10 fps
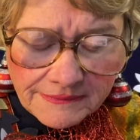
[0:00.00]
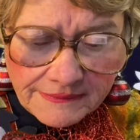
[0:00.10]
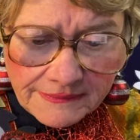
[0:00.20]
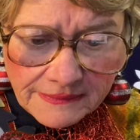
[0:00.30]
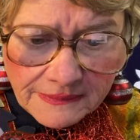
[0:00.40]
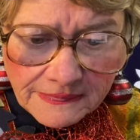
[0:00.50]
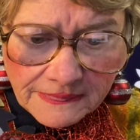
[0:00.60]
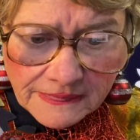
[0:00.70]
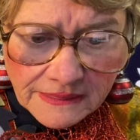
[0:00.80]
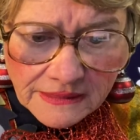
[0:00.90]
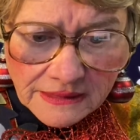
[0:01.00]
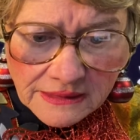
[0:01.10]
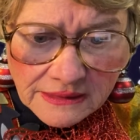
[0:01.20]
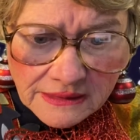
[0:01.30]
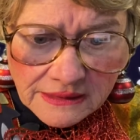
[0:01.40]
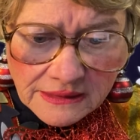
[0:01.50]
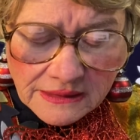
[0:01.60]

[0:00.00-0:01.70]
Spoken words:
[no speech]